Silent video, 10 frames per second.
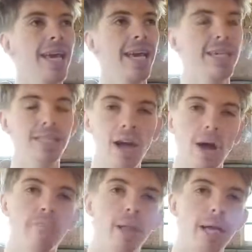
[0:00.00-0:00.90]
It's
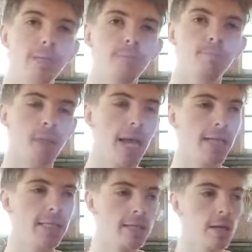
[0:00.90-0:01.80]
complex. And
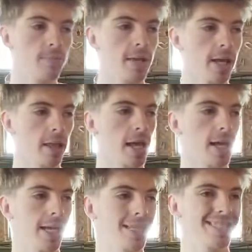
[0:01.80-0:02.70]
it's something
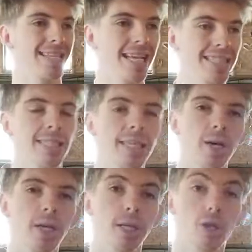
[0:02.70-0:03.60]
that is
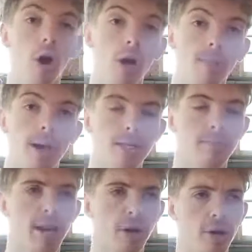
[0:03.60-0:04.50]
necessary to talk about as
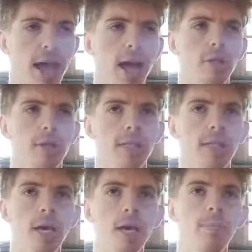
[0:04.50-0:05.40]
micronationalists
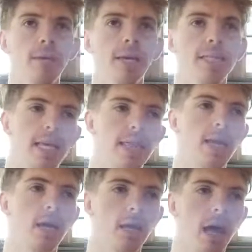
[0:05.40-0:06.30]
because I
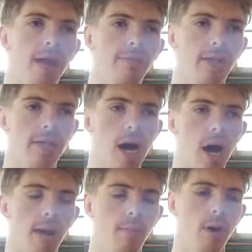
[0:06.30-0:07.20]
think a lot of the
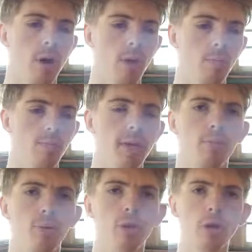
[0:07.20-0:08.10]
time
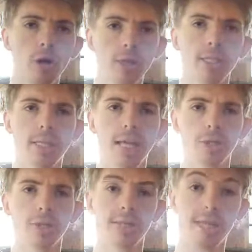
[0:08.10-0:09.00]
people start these
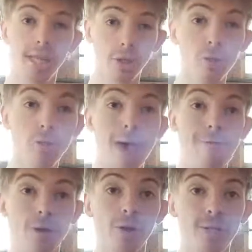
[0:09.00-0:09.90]
nations and they do
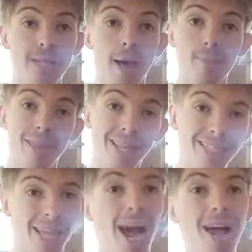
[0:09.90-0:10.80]
that first step and they
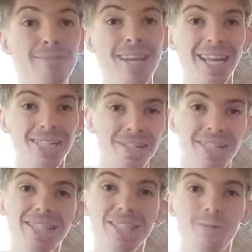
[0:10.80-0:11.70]
say, I'm a nation,
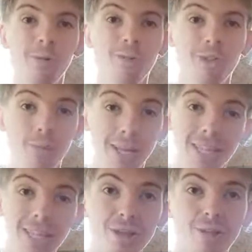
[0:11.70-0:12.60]
this is what we're doing,
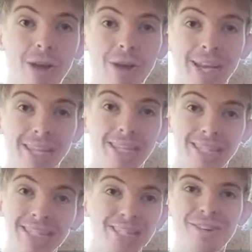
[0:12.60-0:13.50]
these are our ideas,
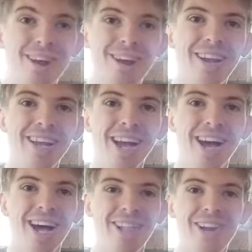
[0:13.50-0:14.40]
these are our
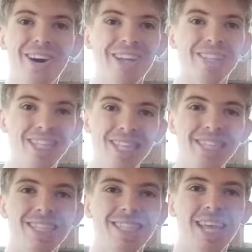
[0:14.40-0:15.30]
uh, laws,
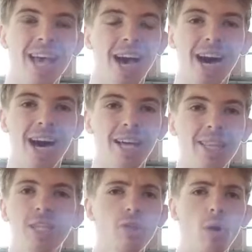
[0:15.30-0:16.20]
this is, uh,
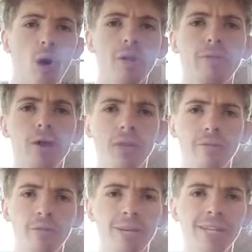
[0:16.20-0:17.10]
these are all of our
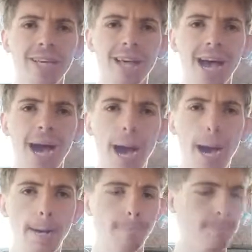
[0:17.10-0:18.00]
different,
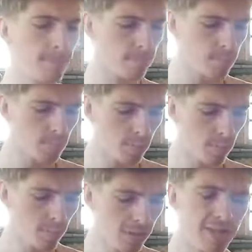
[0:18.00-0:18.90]
um,
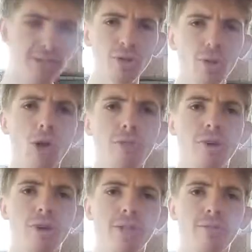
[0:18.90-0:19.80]
these are all of
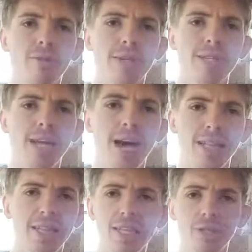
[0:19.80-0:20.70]
our different uh,
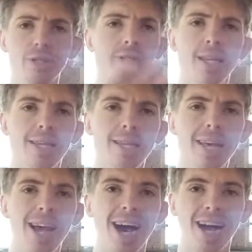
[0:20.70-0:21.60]
leaders and
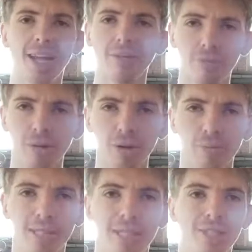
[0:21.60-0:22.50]
uh, governmental
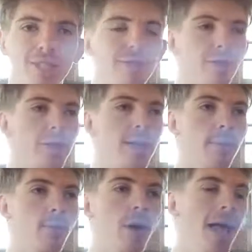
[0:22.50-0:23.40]
positions, for
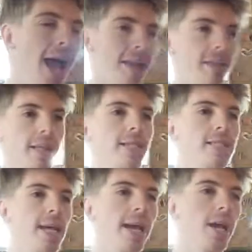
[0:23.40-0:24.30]
example. And then they
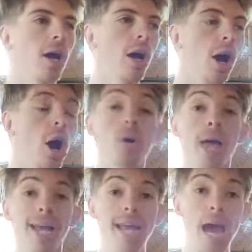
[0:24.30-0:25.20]
say,
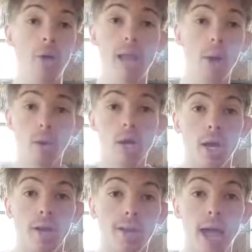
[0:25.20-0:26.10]
okay, now now we're
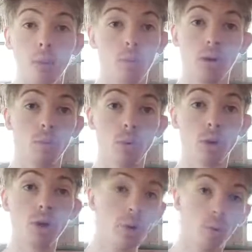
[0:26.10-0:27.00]
done. Now we're we're
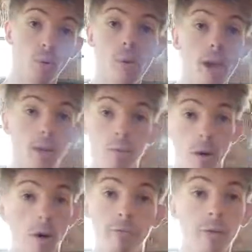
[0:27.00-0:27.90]
good. We're running.
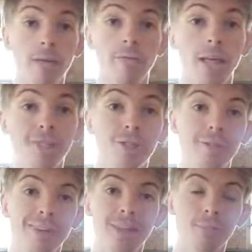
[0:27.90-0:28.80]
We're a fully fledged
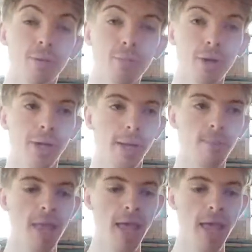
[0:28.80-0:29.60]
developed community.